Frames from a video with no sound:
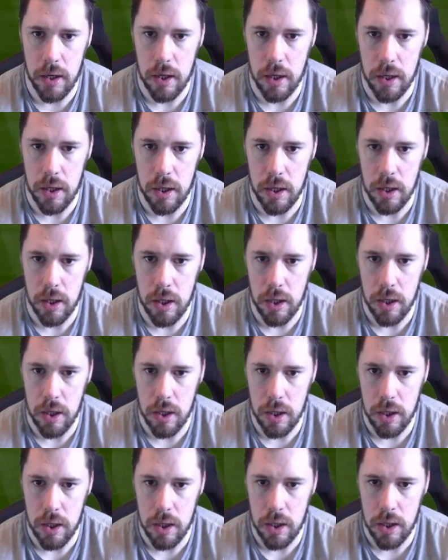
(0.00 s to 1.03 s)

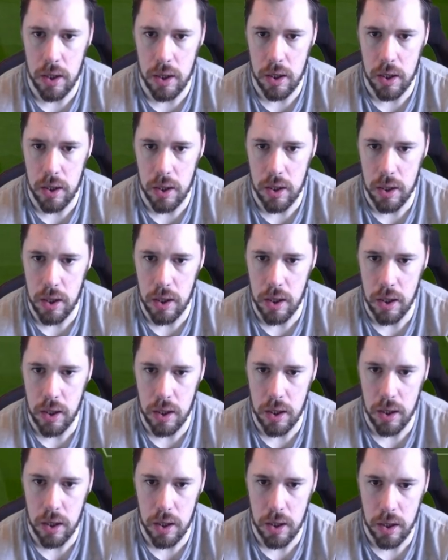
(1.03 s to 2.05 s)

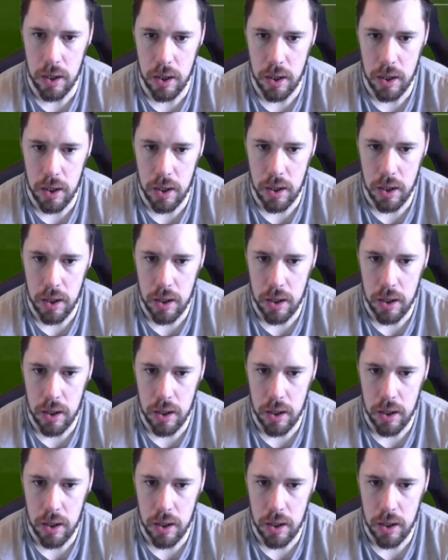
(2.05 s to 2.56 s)
No one is speaking in this clip.